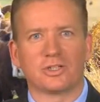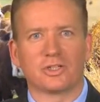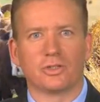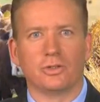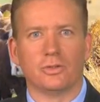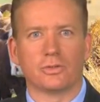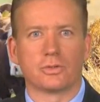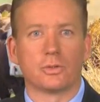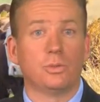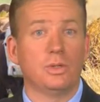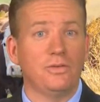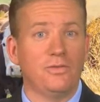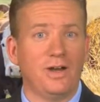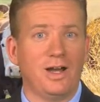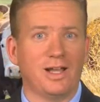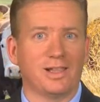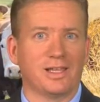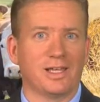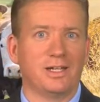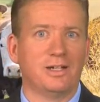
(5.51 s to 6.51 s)
shows, we've
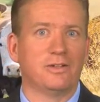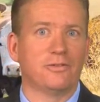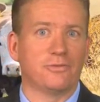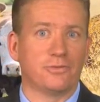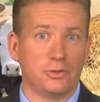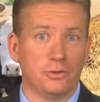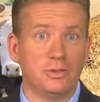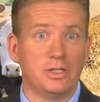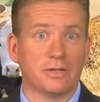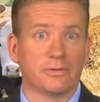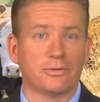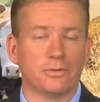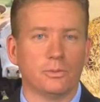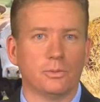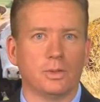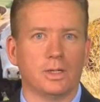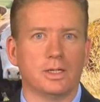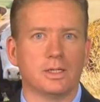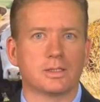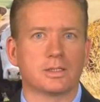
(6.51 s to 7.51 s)
highlighted a few
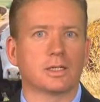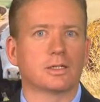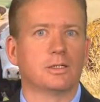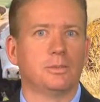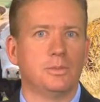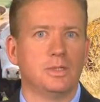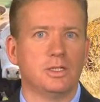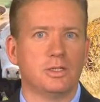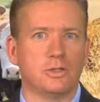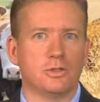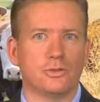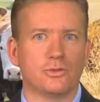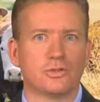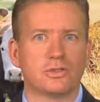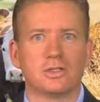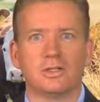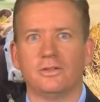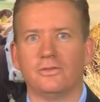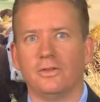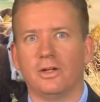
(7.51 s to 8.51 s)
different ways that can be used
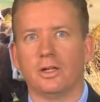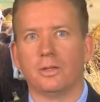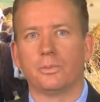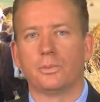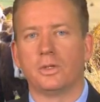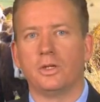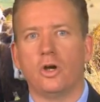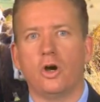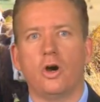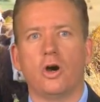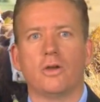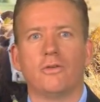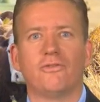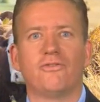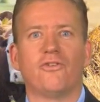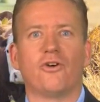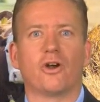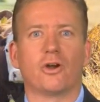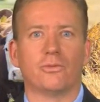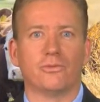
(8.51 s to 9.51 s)
to develop an
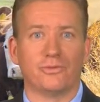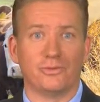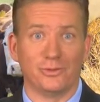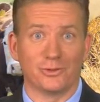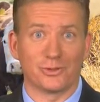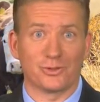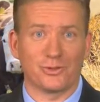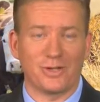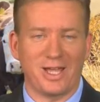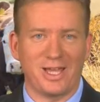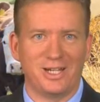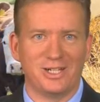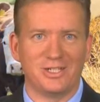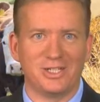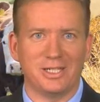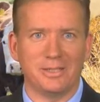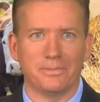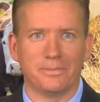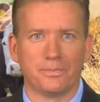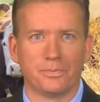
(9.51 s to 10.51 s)
on-farm fuel
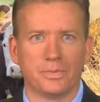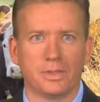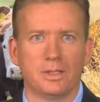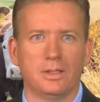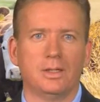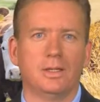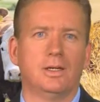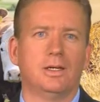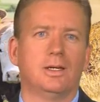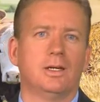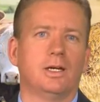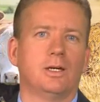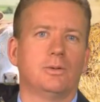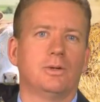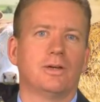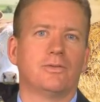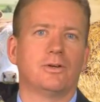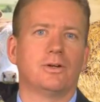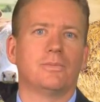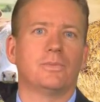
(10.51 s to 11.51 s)
strategy.
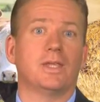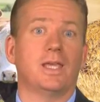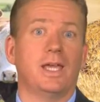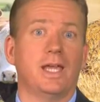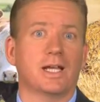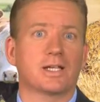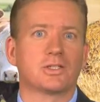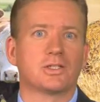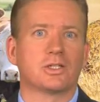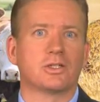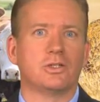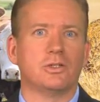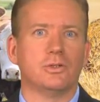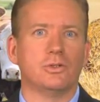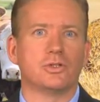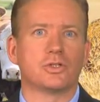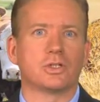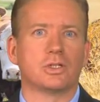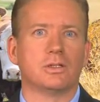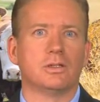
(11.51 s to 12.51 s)
However,
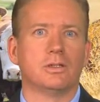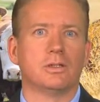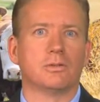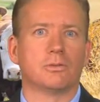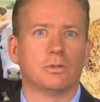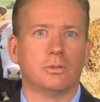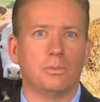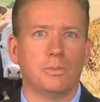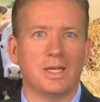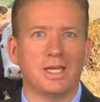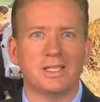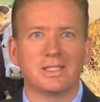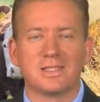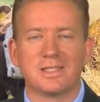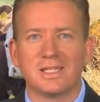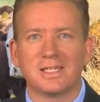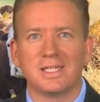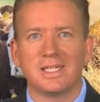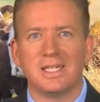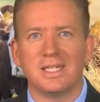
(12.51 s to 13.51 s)
execution remains
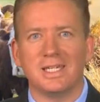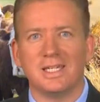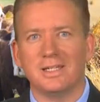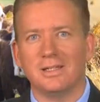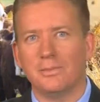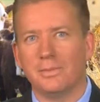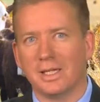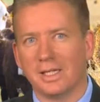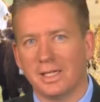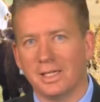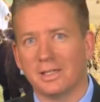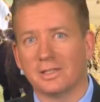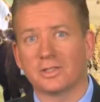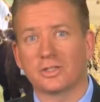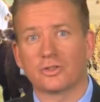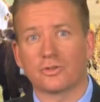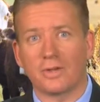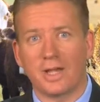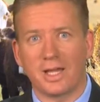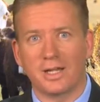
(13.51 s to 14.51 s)
the key to making a
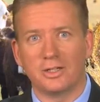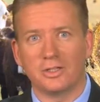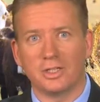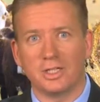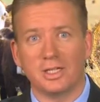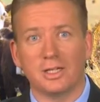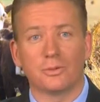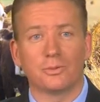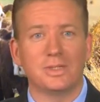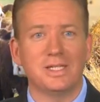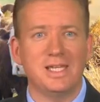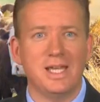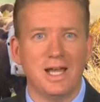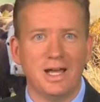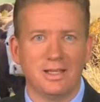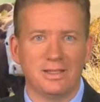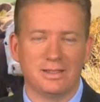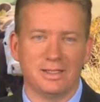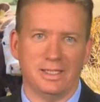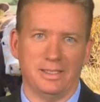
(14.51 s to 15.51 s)
strategy a
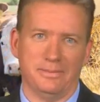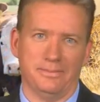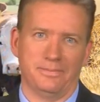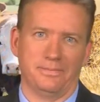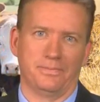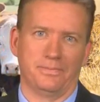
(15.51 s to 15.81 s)
reality.